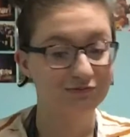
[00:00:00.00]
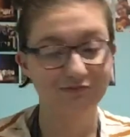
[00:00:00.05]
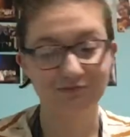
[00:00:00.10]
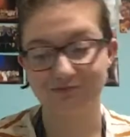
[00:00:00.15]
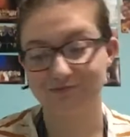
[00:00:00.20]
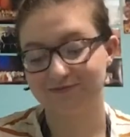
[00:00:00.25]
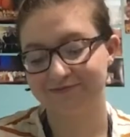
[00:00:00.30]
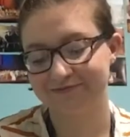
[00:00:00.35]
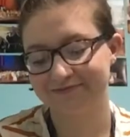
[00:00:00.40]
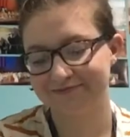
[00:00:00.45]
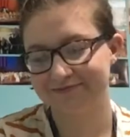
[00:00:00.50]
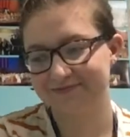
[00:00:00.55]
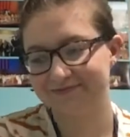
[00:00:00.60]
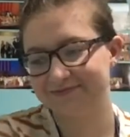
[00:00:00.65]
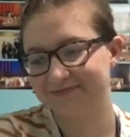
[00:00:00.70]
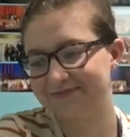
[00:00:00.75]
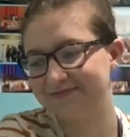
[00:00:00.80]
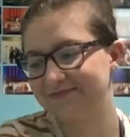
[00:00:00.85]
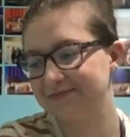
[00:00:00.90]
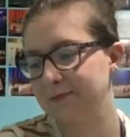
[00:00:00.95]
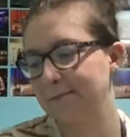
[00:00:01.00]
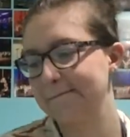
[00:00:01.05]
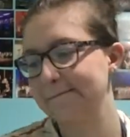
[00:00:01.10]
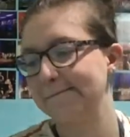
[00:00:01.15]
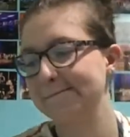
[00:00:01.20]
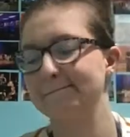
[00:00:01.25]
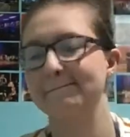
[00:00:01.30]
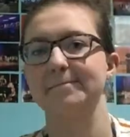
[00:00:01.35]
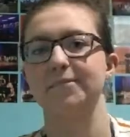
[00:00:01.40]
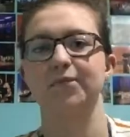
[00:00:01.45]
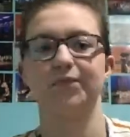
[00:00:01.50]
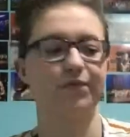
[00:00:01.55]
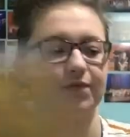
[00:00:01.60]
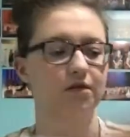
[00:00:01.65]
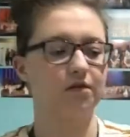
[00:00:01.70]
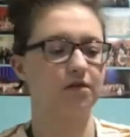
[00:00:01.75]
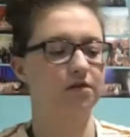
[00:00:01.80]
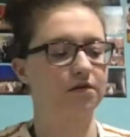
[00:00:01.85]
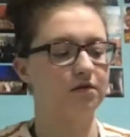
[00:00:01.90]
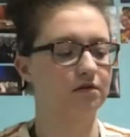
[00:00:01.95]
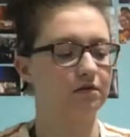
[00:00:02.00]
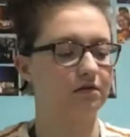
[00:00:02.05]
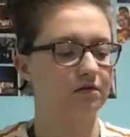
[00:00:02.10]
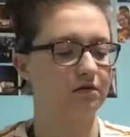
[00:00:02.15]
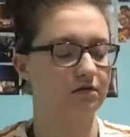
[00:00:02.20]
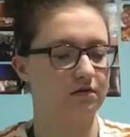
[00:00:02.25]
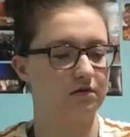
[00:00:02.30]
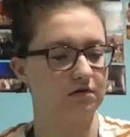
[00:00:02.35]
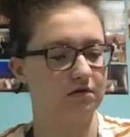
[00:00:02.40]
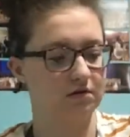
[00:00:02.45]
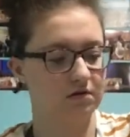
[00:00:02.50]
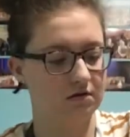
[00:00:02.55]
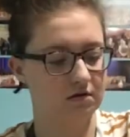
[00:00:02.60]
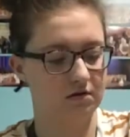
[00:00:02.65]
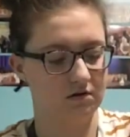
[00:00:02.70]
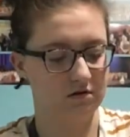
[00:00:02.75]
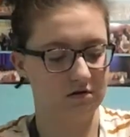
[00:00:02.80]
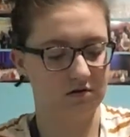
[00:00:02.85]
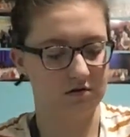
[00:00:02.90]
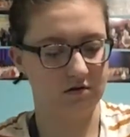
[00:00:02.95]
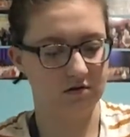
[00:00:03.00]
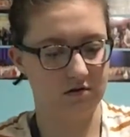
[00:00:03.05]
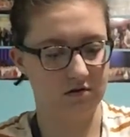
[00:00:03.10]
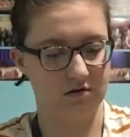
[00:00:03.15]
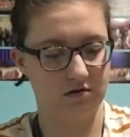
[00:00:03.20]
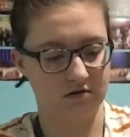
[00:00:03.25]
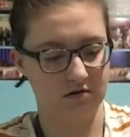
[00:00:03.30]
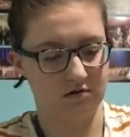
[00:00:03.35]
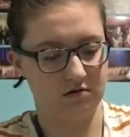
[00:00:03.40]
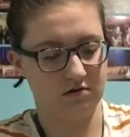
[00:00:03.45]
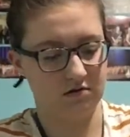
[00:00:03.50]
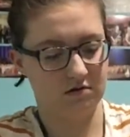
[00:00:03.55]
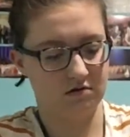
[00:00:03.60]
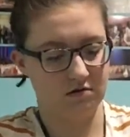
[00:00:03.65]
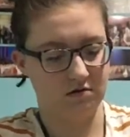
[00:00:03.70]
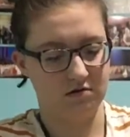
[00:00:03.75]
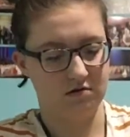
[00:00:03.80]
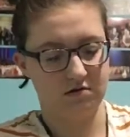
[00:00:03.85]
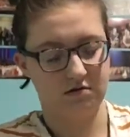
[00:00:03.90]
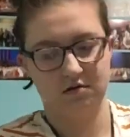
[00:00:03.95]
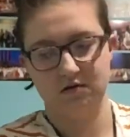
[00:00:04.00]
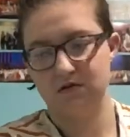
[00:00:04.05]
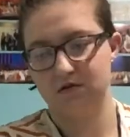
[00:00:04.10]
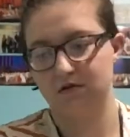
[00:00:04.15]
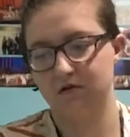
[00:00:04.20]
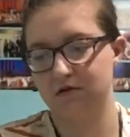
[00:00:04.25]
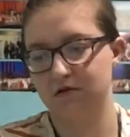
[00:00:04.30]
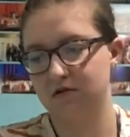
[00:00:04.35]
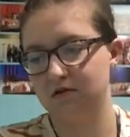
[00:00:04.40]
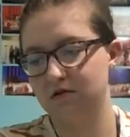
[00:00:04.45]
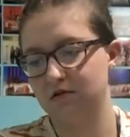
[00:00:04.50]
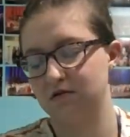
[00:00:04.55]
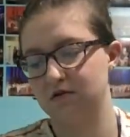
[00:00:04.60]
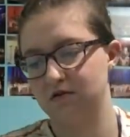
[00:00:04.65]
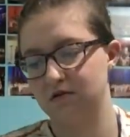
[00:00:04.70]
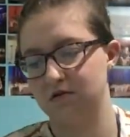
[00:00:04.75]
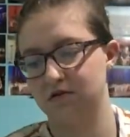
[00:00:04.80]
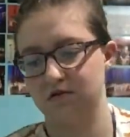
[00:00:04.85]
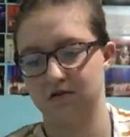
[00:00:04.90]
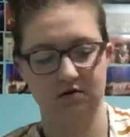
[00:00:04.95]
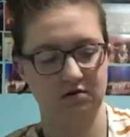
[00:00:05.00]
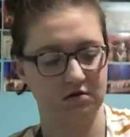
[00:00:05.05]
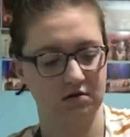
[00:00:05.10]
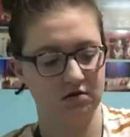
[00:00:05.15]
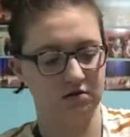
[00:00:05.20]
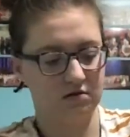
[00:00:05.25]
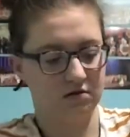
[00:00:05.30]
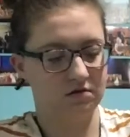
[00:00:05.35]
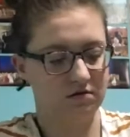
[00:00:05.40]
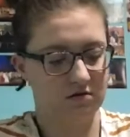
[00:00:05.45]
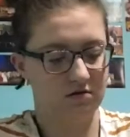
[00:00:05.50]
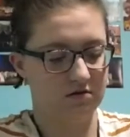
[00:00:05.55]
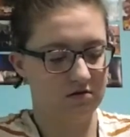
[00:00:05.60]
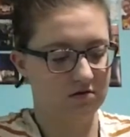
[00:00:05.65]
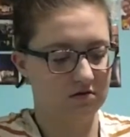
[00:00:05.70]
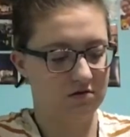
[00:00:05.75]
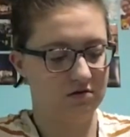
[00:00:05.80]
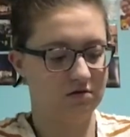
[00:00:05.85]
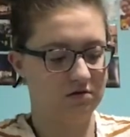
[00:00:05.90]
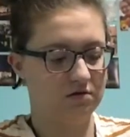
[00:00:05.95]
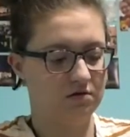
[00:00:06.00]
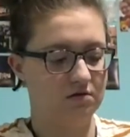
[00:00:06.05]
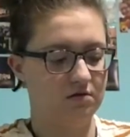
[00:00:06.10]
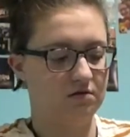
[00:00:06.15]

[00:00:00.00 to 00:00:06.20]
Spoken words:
[no speech]